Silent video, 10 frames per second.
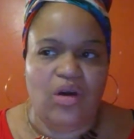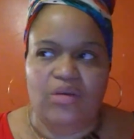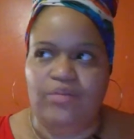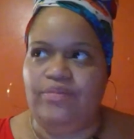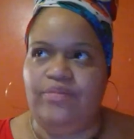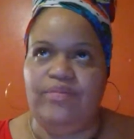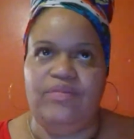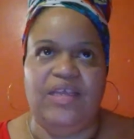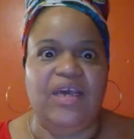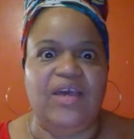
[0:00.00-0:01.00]

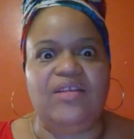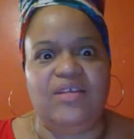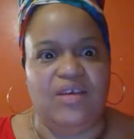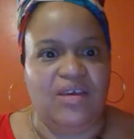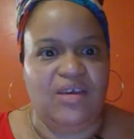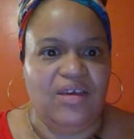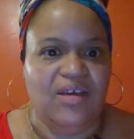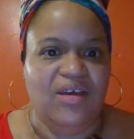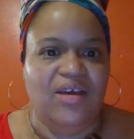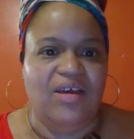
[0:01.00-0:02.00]
deity
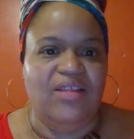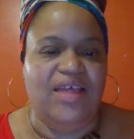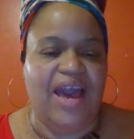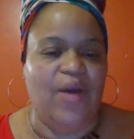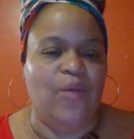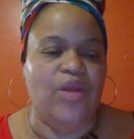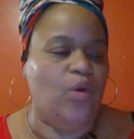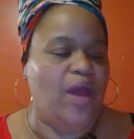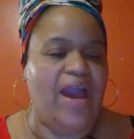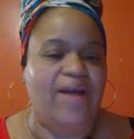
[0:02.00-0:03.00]
that we don't have to
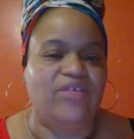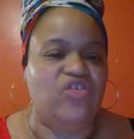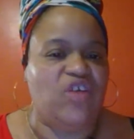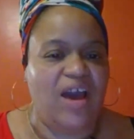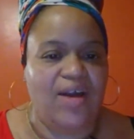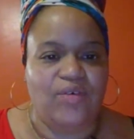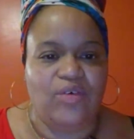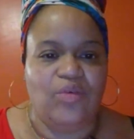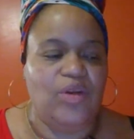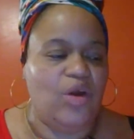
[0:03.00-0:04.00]
travel, we don't
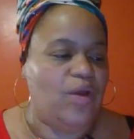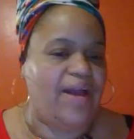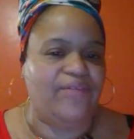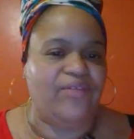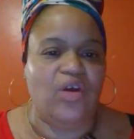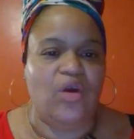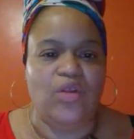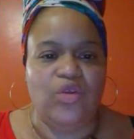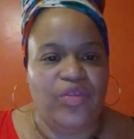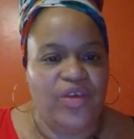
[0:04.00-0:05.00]
have to go and do the things
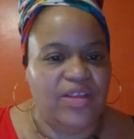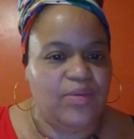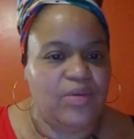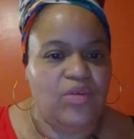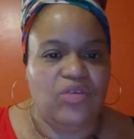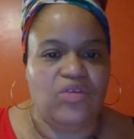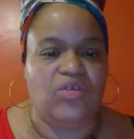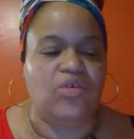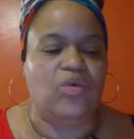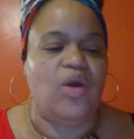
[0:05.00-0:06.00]
we used to do,
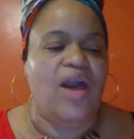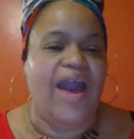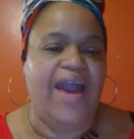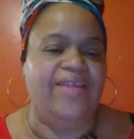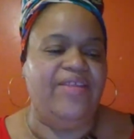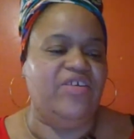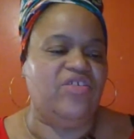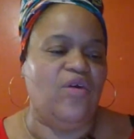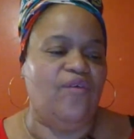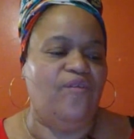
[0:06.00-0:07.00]
and there's no
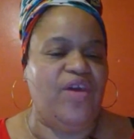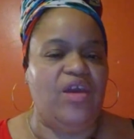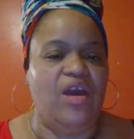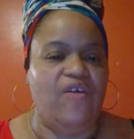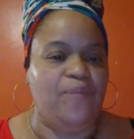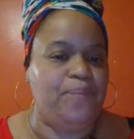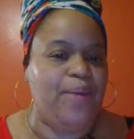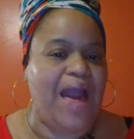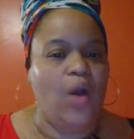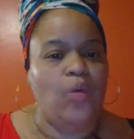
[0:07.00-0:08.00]
fear of
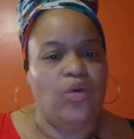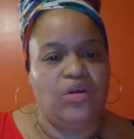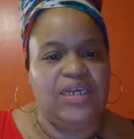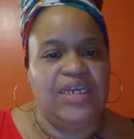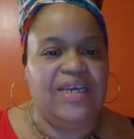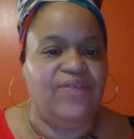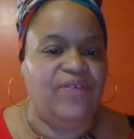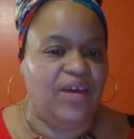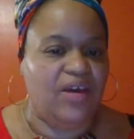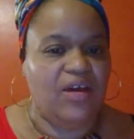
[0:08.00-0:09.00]
power leaving
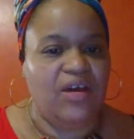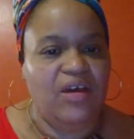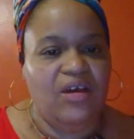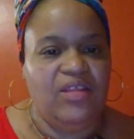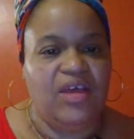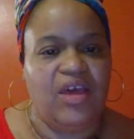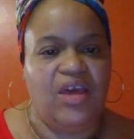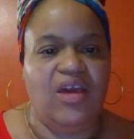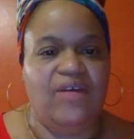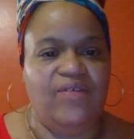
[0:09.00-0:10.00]
the king of the
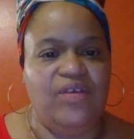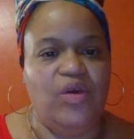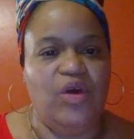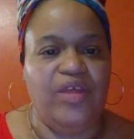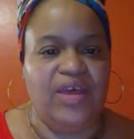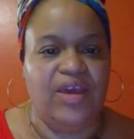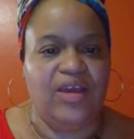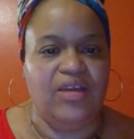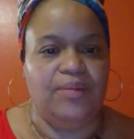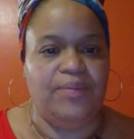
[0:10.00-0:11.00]
northern kingdom
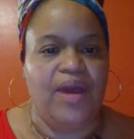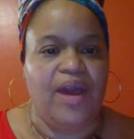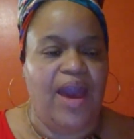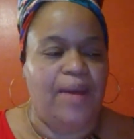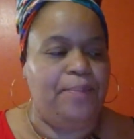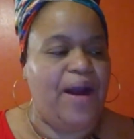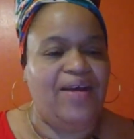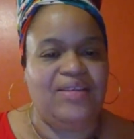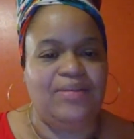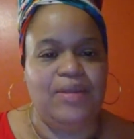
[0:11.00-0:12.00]
and possibly
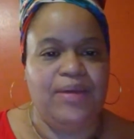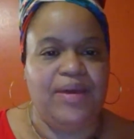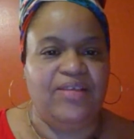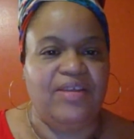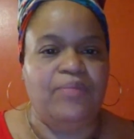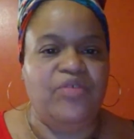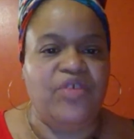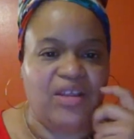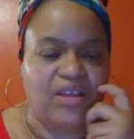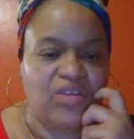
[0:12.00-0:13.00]
being subjected
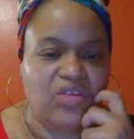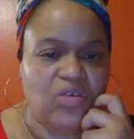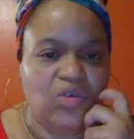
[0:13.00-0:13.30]
to,